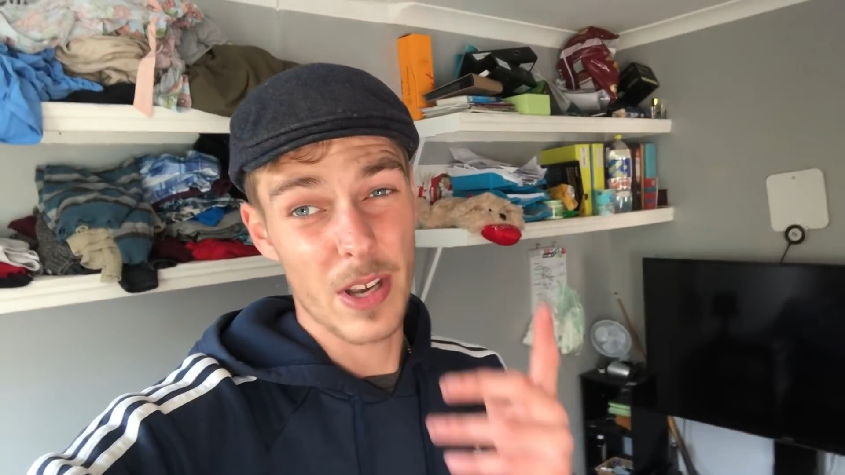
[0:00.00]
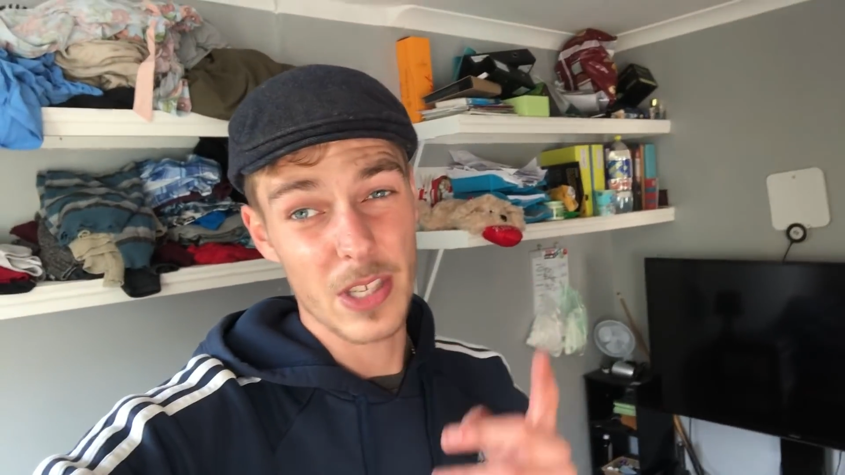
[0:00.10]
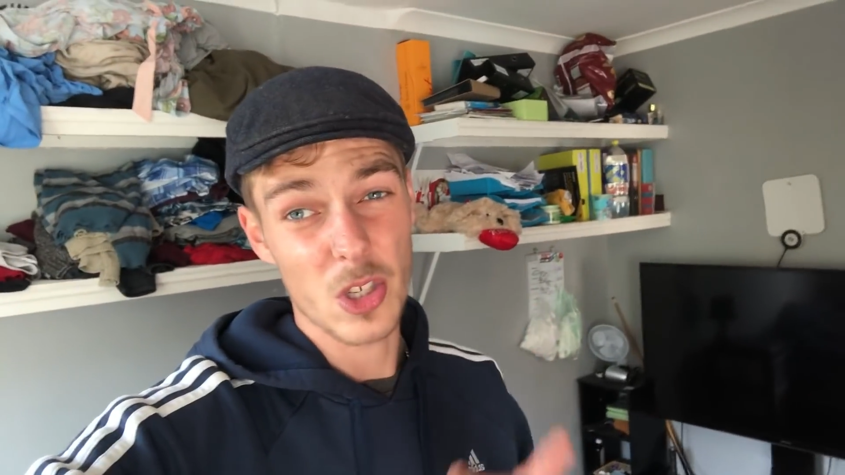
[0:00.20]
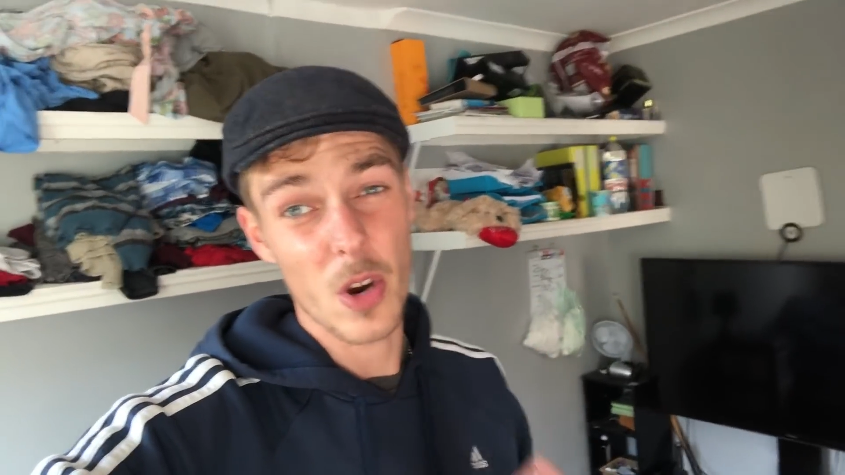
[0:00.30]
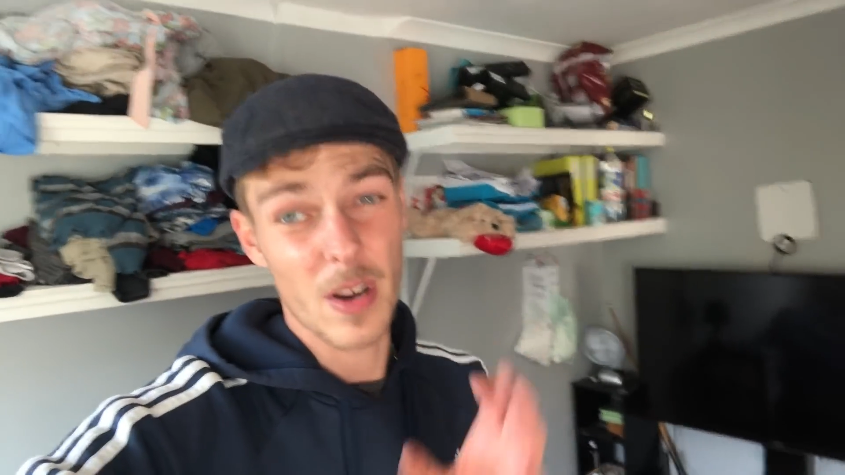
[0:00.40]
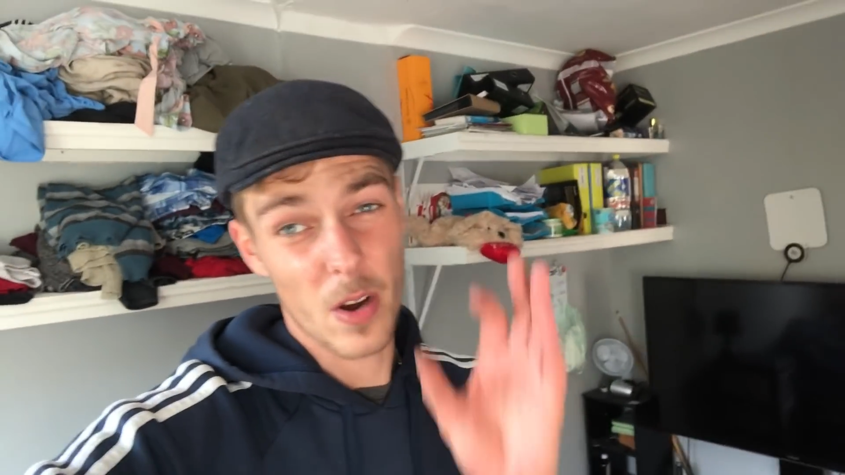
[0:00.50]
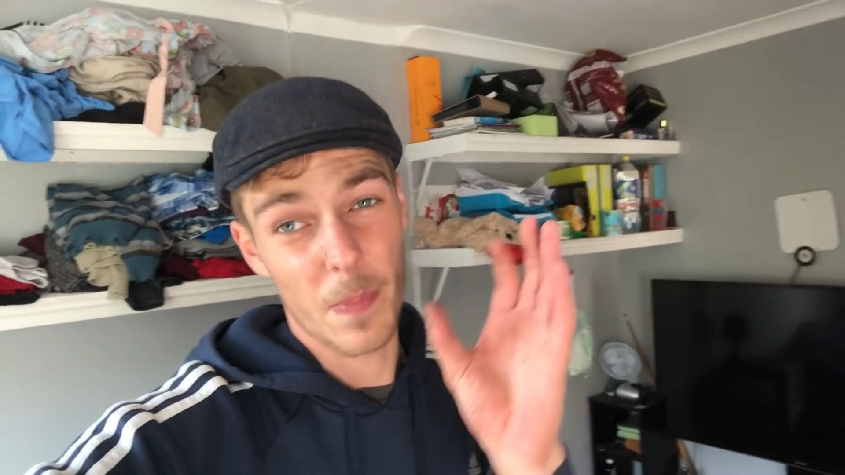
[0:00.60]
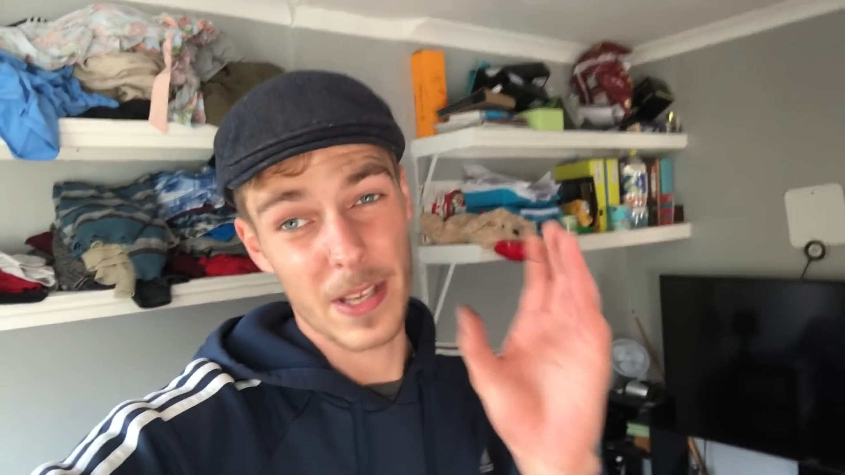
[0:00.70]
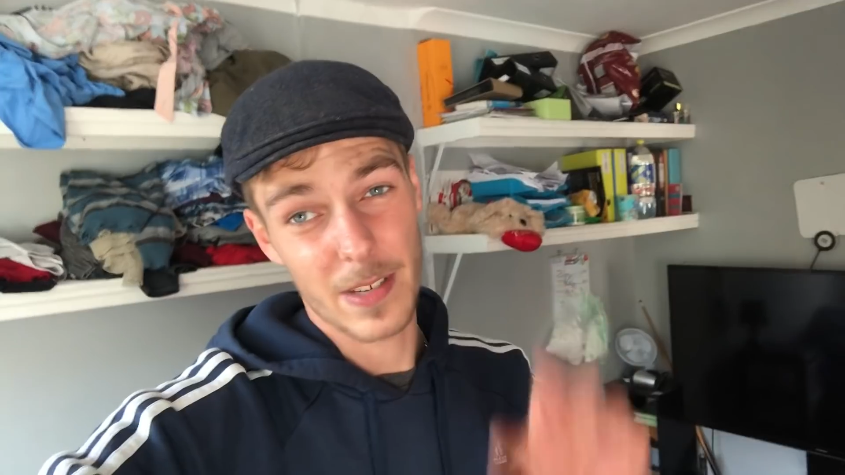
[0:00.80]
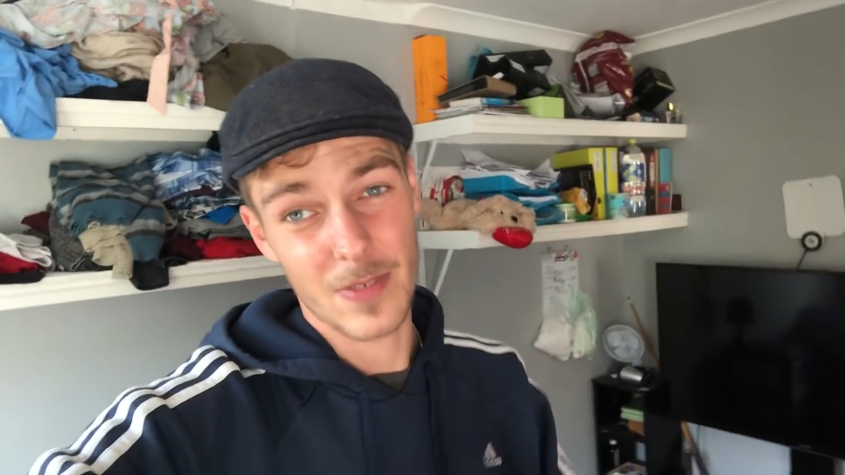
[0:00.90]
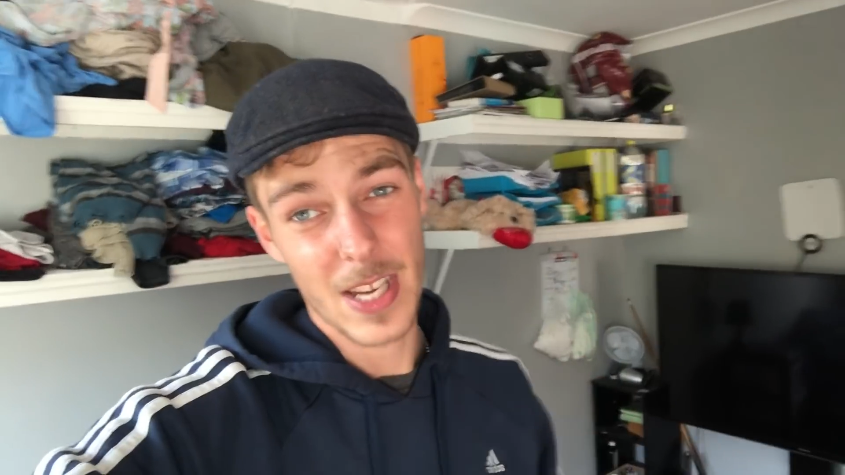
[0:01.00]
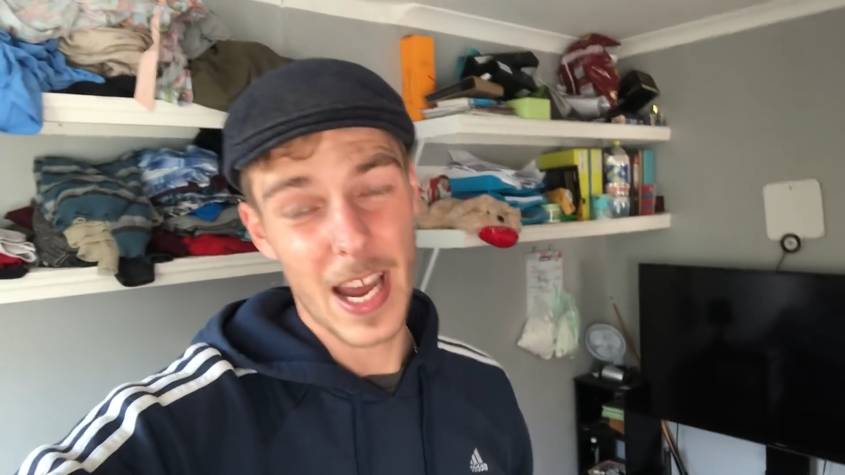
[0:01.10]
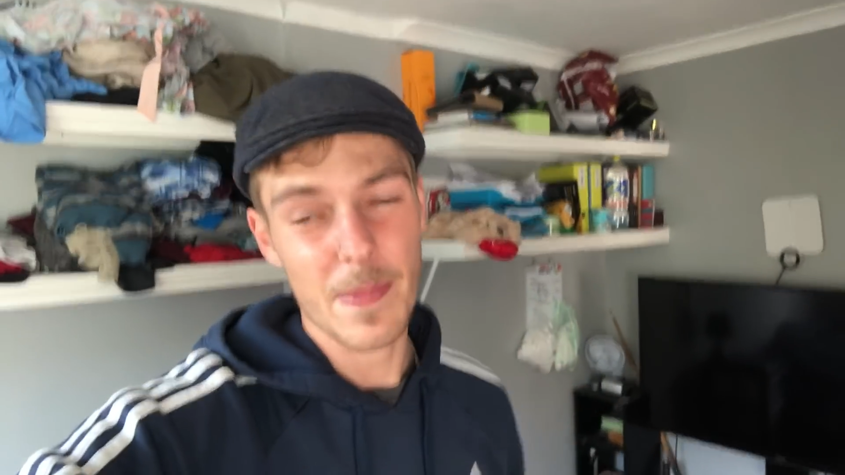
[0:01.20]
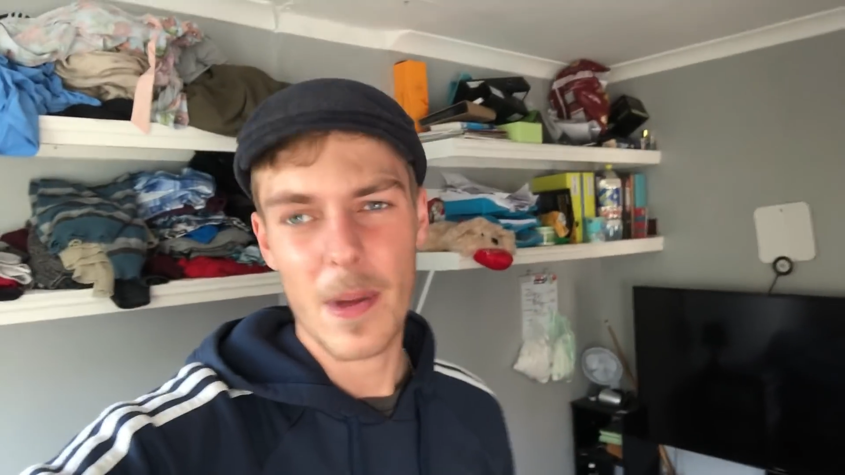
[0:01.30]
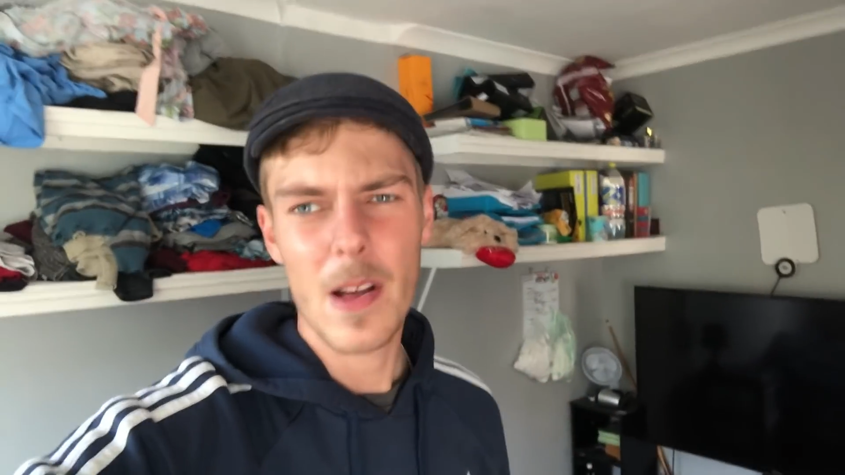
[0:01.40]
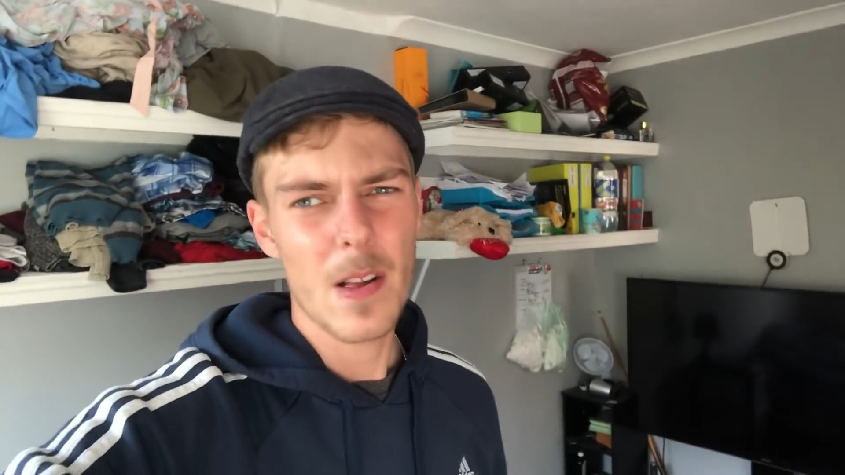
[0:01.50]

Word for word: residue and little bits of tape